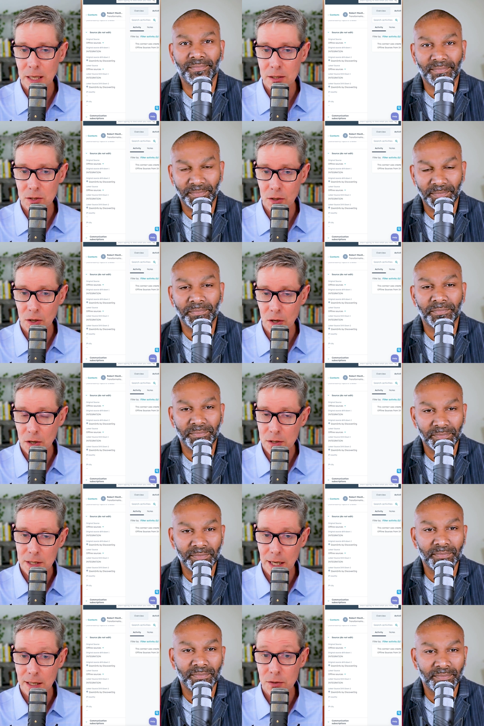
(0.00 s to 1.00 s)
Speaker 1: based on
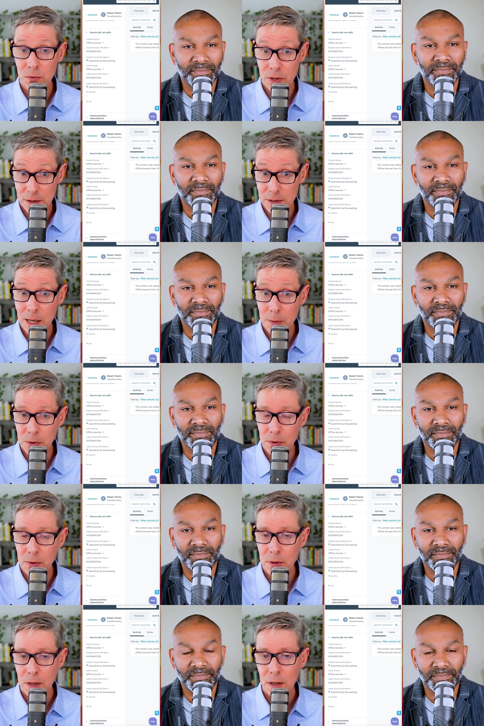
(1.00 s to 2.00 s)
contacts, for
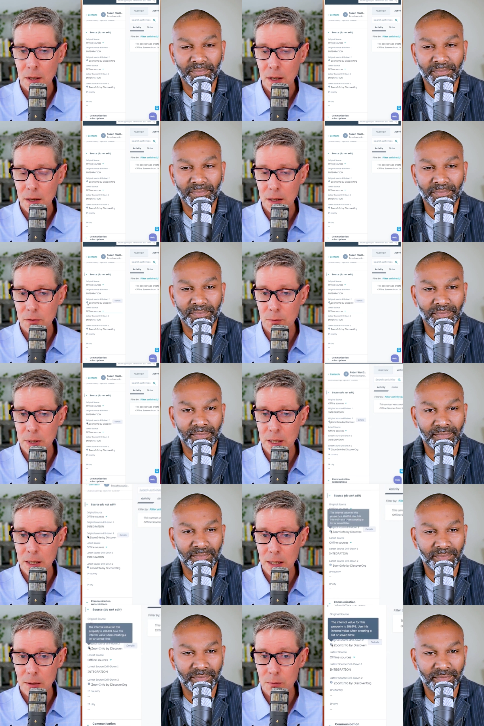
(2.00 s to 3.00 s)
example, that have
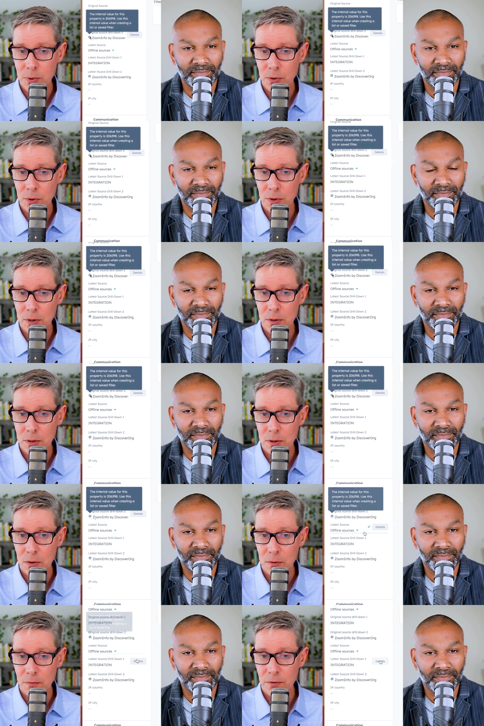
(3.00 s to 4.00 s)
been imported
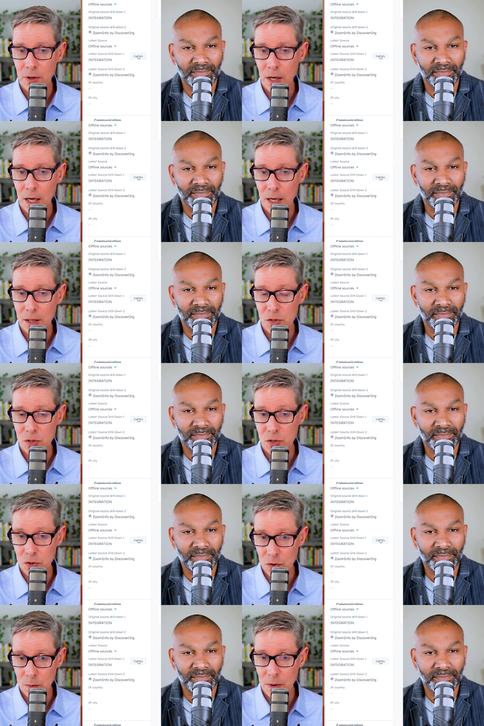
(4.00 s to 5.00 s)
via a
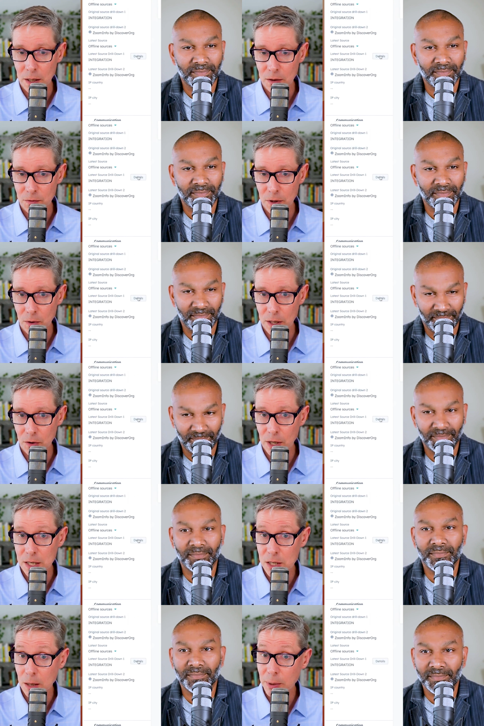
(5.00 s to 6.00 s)
ZoomInfo
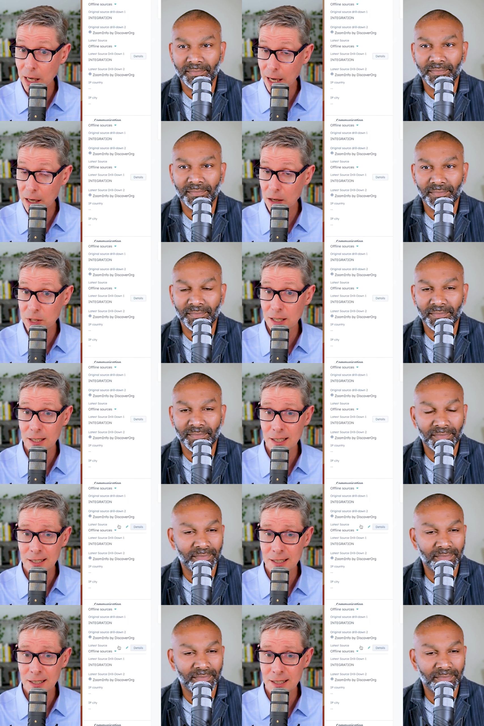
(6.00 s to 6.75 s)
integration. I'm going to hand over to